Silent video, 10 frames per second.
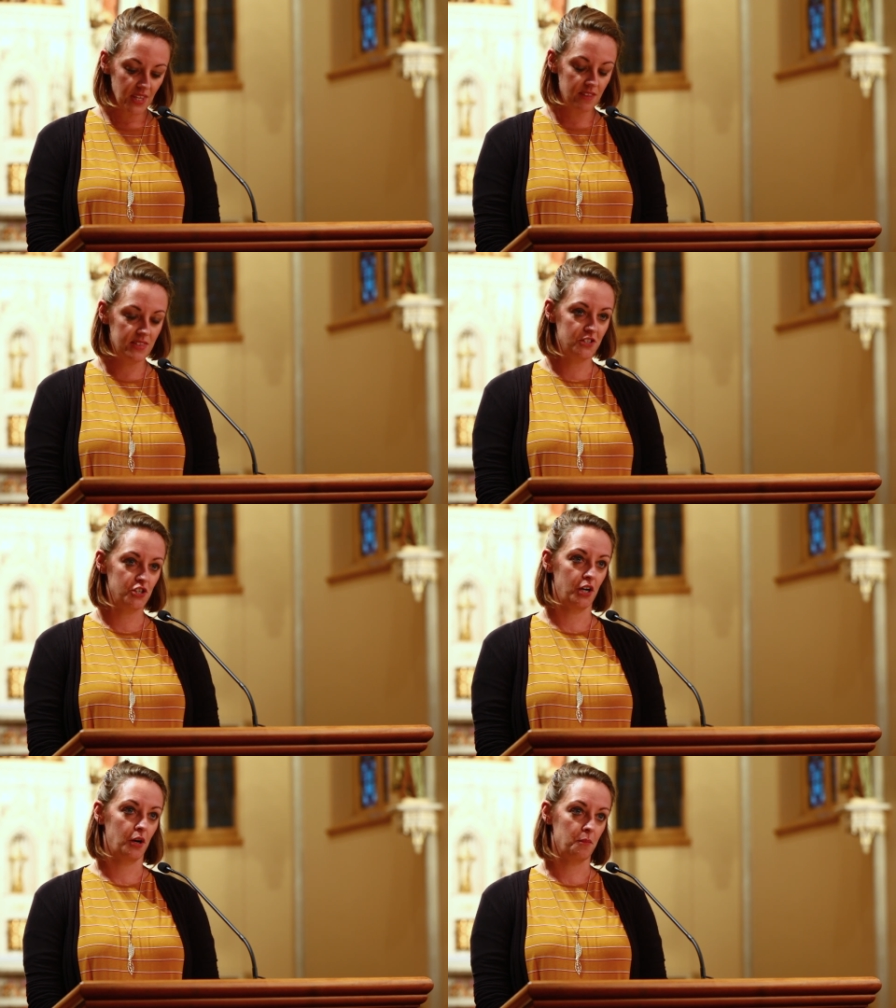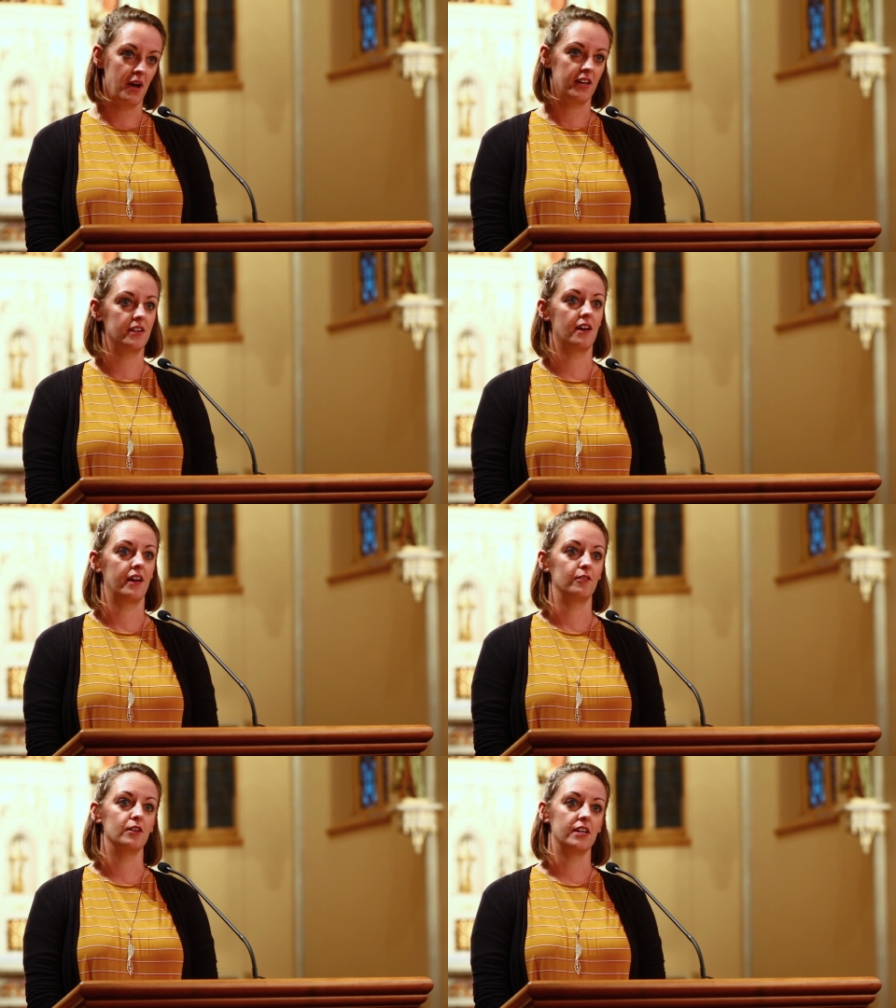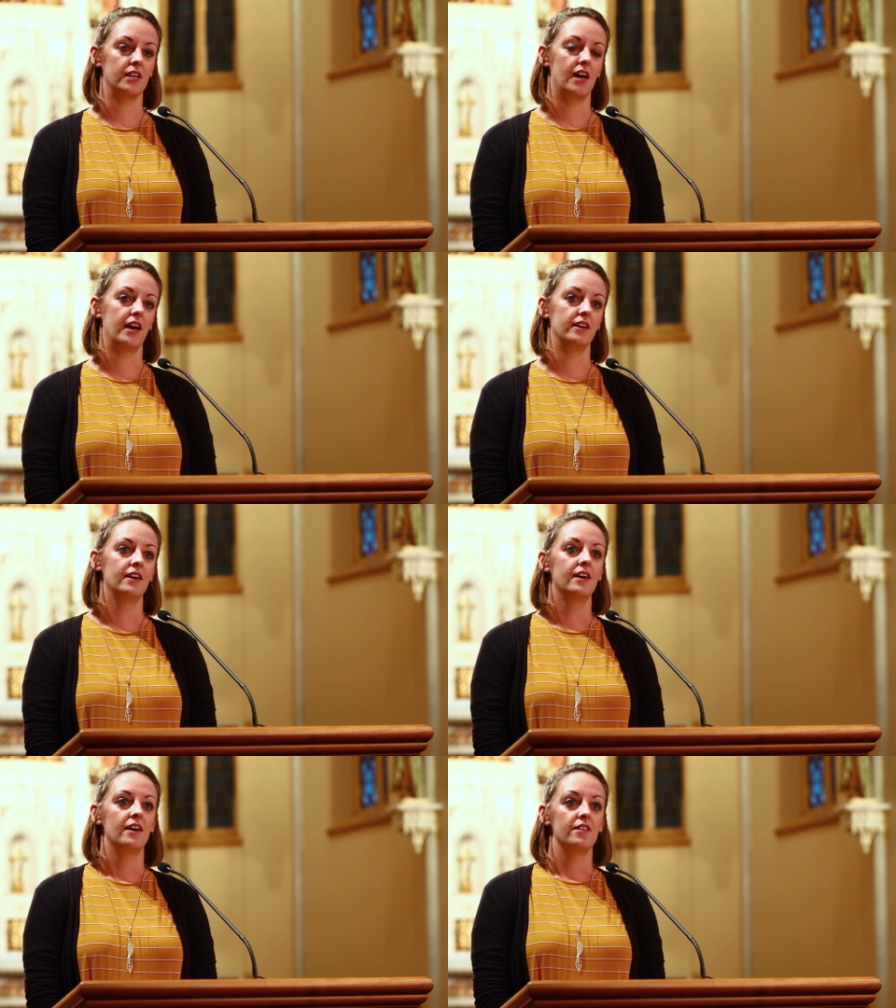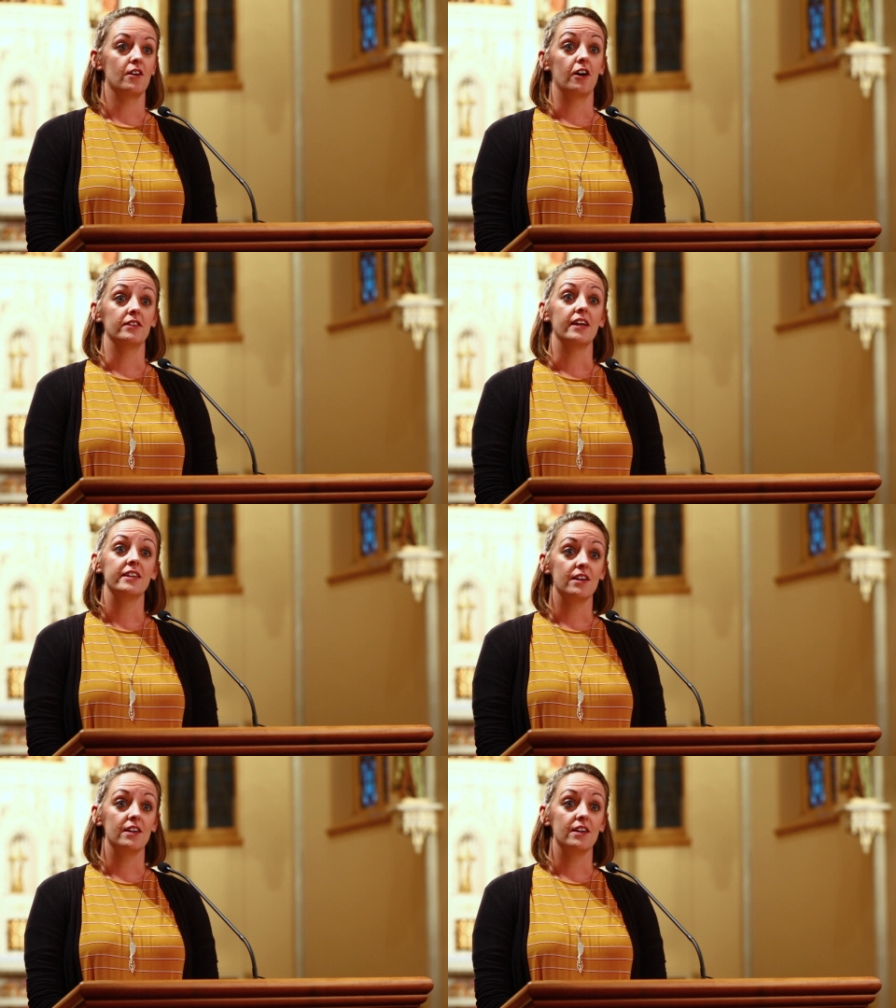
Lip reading: This year, Mike and I are looking at the online